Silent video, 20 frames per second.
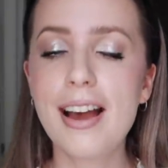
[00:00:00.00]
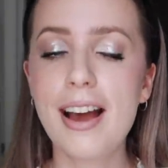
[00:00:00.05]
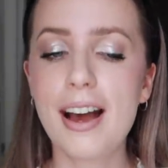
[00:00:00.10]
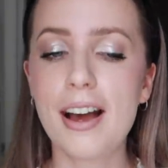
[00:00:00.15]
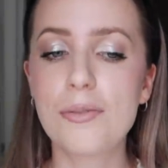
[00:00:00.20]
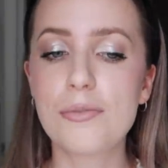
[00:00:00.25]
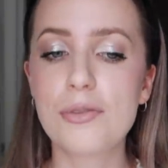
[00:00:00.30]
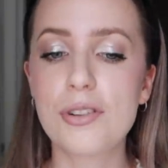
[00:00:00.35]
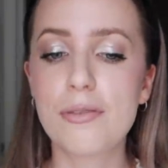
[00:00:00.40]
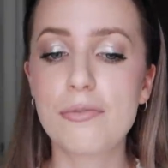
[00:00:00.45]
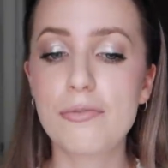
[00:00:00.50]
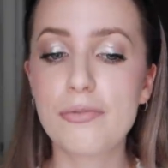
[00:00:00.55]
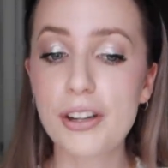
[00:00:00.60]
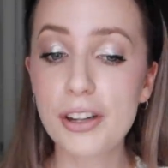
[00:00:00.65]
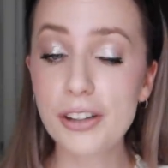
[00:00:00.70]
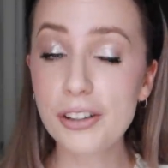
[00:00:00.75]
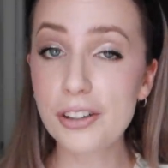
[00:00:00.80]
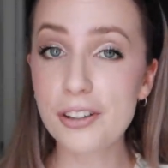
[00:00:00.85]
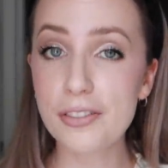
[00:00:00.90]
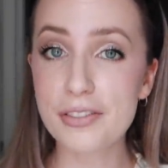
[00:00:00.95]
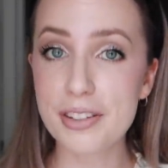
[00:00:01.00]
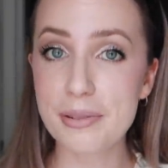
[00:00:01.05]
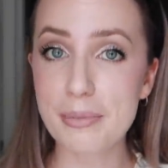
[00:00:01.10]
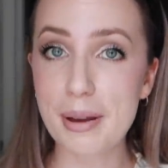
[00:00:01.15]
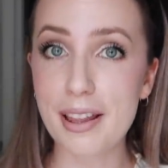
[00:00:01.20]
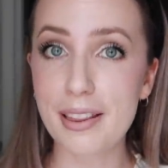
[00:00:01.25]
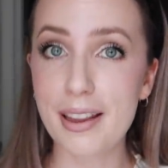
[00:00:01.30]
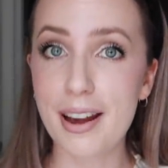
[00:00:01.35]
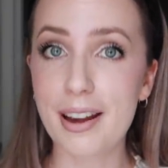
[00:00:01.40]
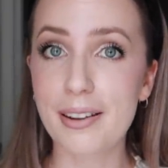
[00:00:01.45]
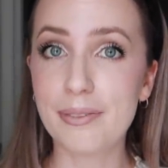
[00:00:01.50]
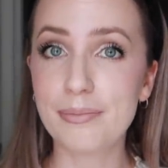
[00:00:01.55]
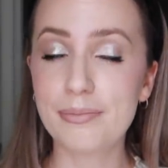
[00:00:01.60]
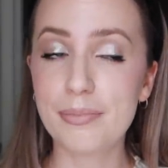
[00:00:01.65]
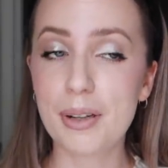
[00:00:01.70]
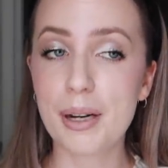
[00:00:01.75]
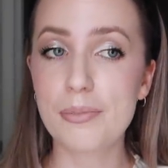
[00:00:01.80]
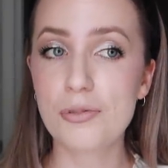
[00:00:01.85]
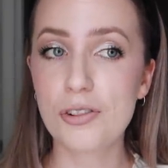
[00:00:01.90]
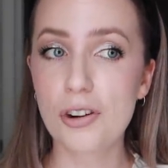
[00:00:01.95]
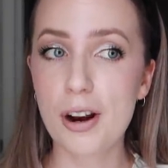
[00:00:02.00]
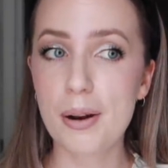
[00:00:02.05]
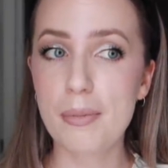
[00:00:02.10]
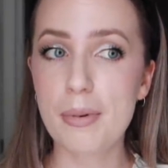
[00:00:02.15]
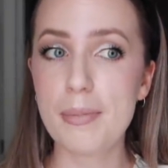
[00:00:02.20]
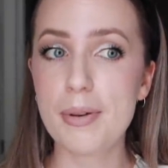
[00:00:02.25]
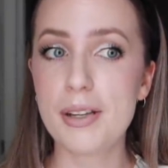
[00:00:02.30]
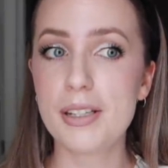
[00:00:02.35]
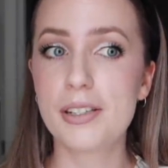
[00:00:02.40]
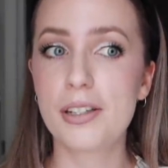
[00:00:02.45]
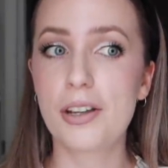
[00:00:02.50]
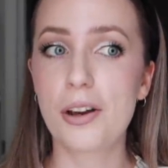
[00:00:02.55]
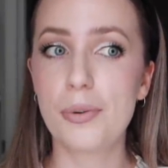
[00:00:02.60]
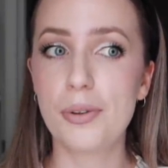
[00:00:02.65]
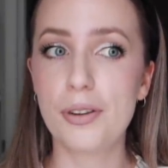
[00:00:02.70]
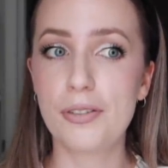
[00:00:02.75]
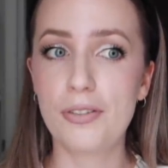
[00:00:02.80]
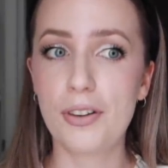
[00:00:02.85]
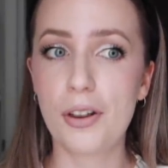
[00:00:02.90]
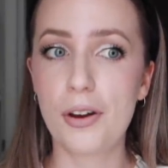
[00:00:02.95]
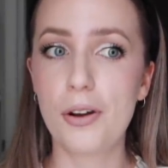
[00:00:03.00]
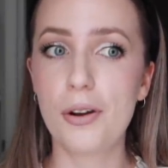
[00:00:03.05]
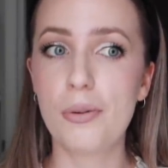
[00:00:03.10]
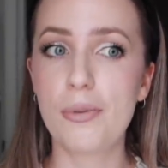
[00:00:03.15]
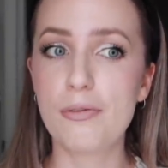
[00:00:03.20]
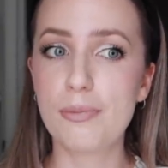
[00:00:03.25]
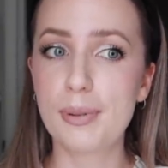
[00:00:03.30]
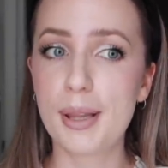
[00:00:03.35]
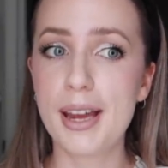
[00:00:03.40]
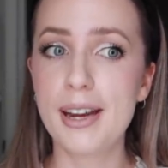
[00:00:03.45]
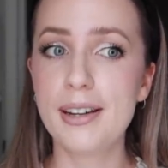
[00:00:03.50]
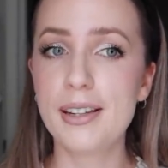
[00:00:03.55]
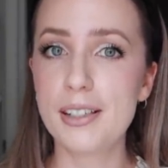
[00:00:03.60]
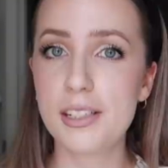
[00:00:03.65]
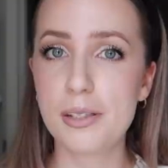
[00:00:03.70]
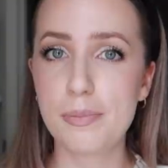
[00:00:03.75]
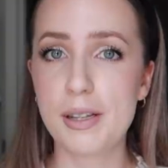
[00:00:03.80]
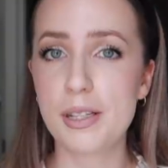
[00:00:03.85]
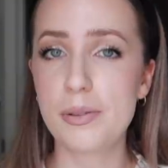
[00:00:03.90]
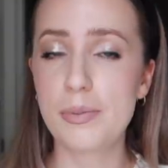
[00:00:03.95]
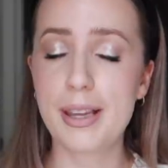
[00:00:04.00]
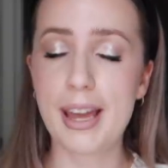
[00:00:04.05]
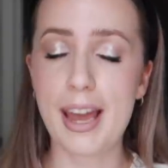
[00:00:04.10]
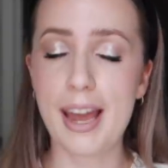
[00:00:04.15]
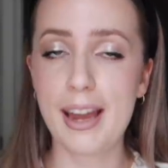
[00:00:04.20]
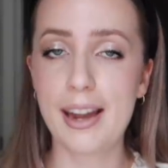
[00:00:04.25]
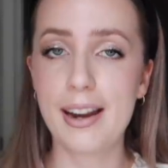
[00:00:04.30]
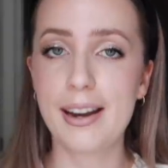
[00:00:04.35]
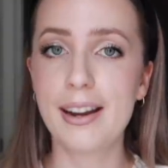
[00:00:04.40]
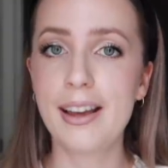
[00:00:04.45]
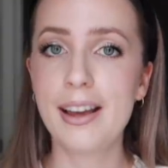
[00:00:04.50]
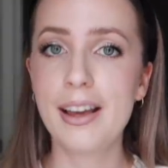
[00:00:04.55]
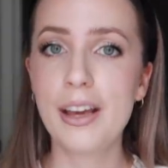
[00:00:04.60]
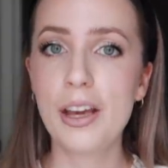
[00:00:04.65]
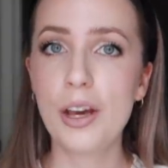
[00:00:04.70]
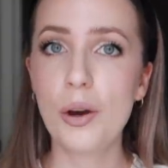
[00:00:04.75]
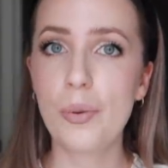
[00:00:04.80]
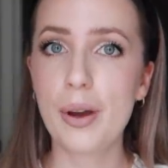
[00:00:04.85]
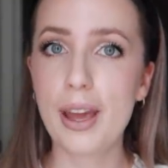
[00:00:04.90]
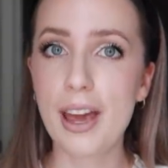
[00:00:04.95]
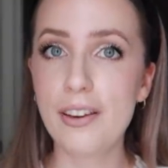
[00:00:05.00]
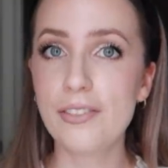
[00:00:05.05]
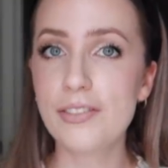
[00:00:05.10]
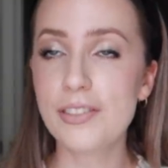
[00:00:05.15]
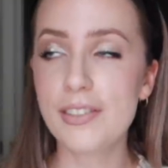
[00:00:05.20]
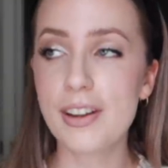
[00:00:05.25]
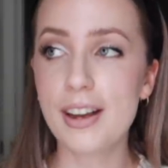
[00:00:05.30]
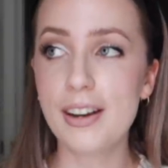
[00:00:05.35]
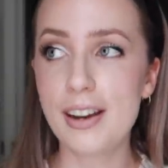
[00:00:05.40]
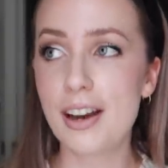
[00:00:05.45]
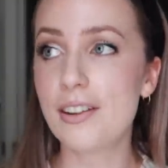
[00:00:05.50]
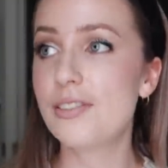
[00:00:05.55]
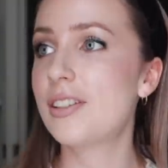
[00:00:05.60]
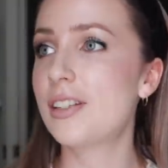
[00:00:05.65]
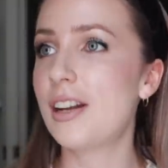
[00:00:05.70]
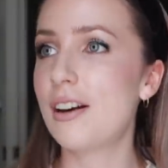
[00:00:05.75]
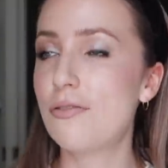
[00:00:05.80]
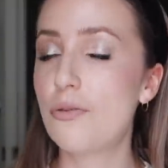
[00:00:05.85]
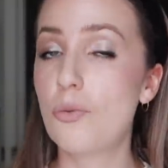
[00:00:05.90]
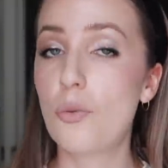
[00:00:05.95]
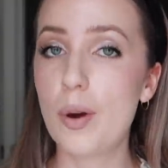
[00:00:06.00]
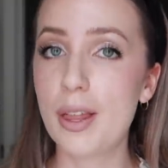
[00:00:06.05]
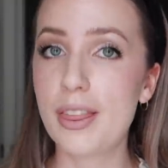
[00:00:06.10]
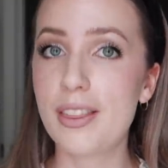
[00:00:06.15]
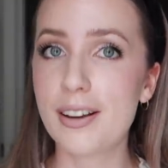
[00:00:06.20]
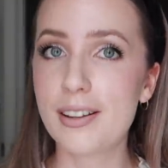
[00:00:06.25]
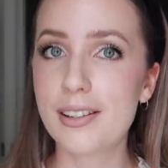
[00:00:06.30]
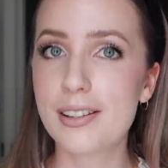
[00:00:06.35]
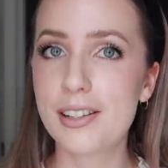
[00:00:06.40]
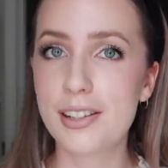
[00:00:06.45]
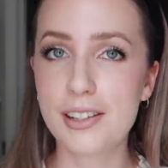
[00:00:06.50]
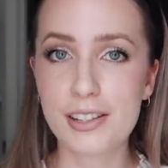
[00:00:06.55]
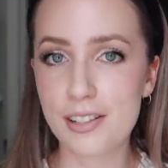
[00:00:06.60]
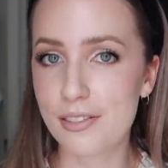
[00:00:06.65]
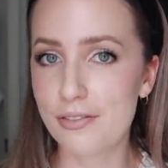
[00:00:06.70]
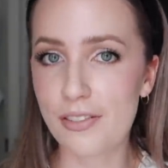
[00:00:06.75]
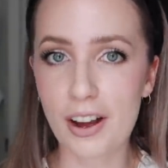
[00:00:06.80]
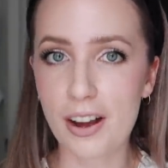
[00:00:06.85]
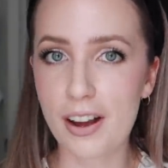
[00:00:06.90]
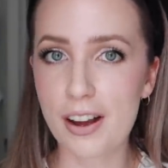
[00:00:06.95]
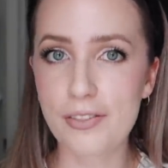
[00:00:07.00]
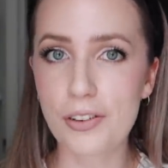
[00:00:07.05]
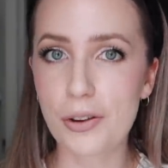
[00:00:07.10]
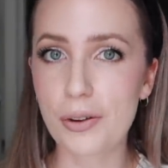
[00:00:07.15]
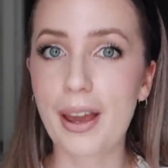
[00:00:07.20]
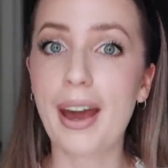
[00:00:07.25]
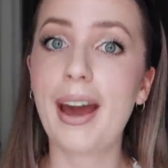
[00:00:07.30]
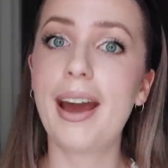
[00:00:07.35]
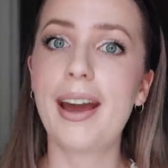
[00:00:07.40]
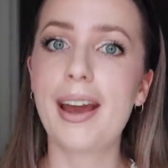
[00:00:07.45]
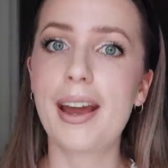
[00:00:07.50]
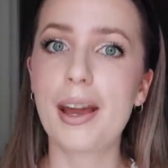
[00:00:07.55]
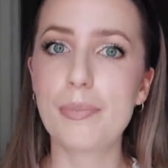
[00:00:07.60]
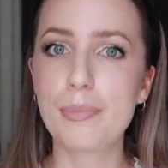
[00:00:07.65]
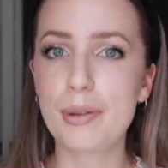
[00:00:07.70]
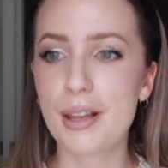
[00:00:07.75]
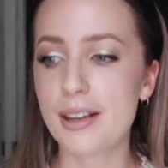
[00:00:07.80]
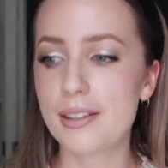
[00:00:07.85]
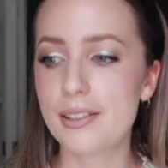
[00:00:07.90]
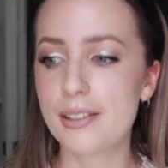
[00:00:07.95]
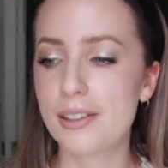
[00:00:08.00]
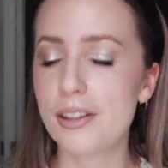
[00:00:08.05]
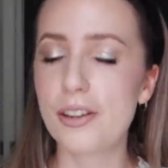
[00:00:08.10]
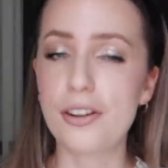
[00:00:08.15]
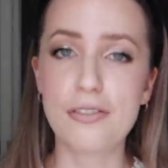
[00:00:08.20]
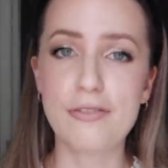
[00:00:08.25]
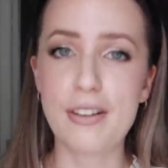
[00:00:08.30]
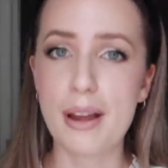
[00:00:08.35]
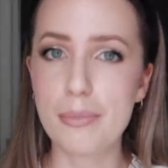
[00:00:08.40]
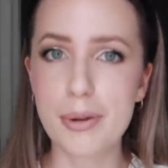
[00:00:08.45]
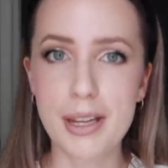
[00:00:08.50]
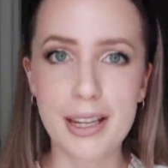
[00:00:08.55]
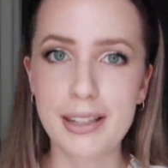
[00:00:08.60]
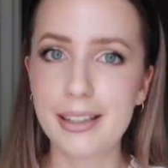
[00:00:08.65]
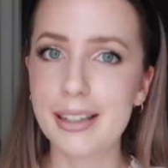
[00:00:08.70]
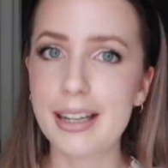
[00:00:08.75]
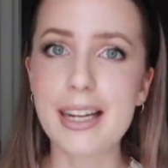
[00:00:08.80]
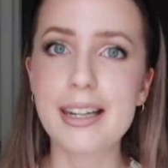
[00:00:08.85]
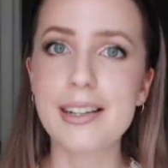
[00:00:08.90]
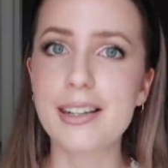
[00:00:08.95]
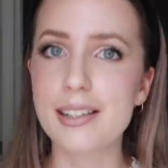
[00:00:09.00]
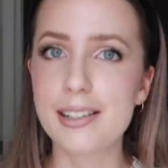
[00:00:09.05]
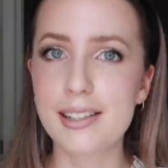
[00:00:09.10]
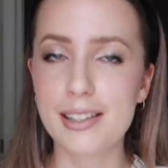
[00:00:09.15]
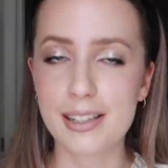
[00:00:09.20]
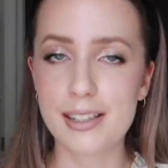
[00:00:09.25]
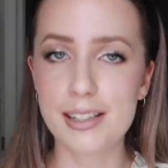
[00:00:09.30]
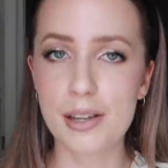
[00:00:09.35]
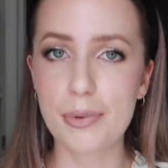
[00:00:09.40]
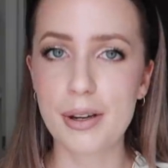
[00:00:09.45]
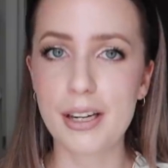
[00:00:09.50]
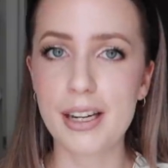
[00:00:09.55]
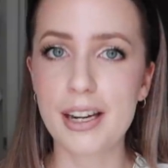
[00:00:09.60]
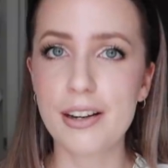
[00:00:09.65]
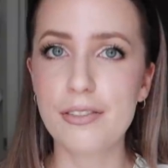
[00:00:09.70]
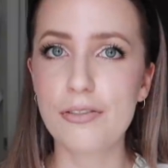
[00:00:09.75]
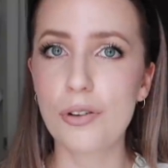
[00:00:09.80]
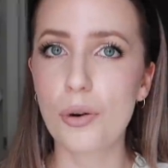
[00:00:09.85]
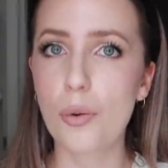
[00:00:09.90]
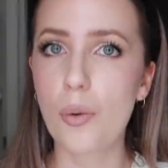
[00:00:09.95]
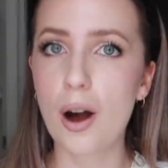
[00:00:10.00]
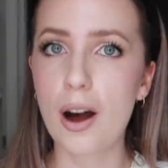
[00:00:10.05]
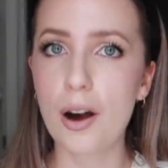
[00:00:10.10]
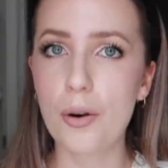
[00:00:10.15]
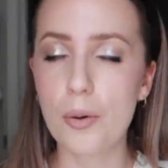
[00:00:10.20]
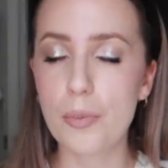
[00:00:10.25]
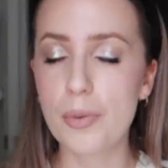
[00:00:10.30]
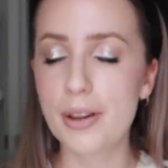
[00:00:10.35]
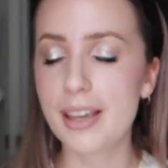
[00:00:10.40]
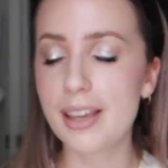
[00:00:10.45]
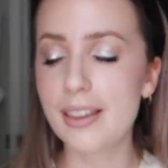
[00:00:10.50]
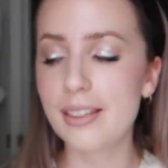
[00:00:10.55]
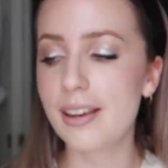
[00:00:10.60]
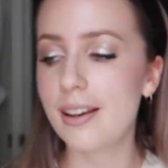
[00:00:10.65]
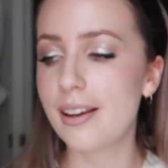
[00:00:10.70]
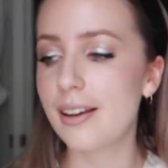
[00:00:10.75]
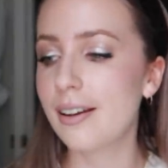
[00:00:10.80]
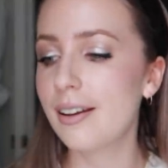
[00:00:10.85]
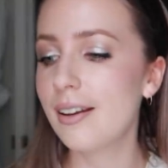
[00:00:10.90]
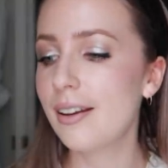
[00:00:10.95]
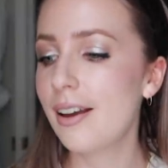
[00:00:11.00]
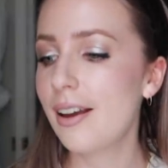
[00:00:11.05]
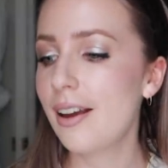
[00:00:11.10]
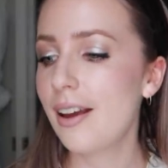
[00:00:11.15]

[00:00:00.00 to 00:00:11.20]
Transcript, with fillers: Um, so I'm very nervous about that, but I'm trying my best to go with the flow. We've planned it as best we can. We have enough stuff with us to survive okay. Plus, you know, family can lend us things that we need for a while when we get there.